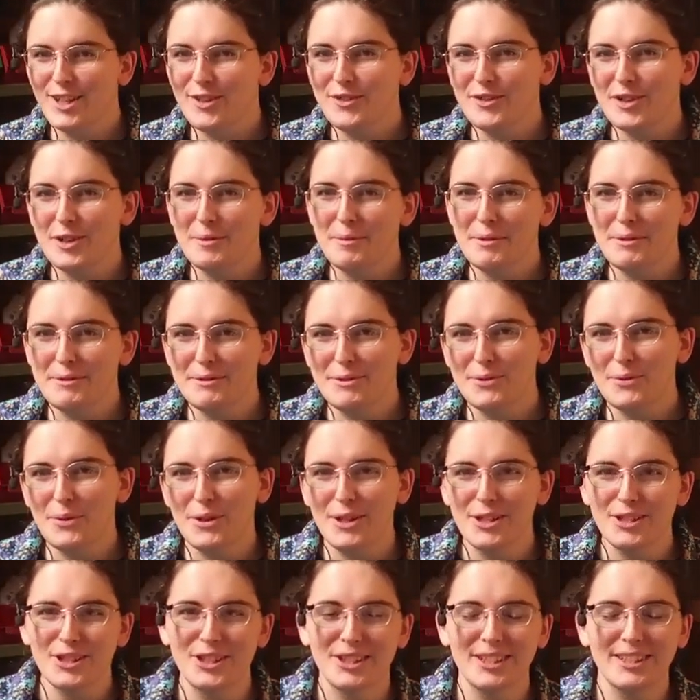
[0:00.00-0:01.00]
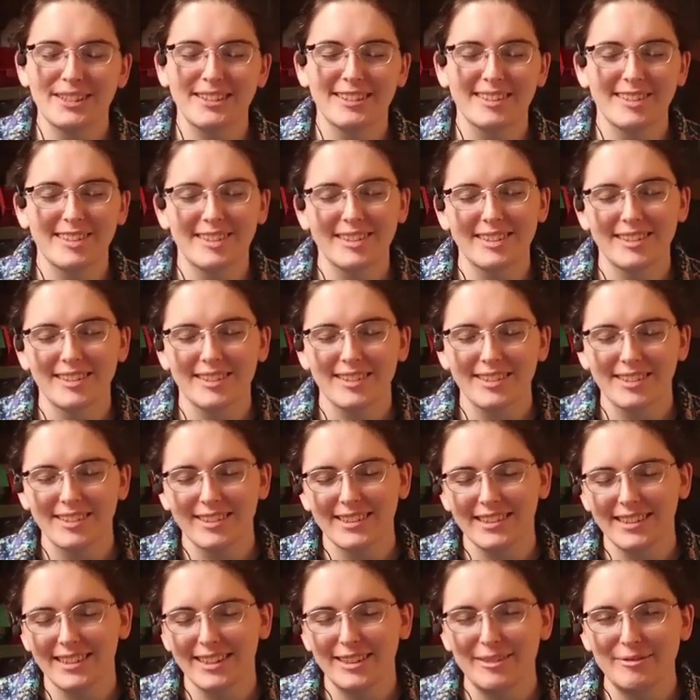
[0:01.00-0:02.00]
you very much for watching.
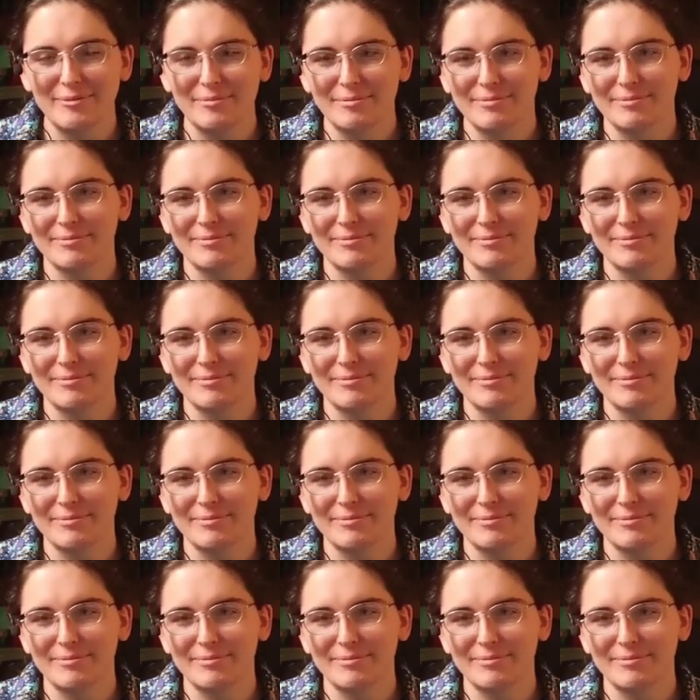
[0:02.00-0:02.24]
See ya.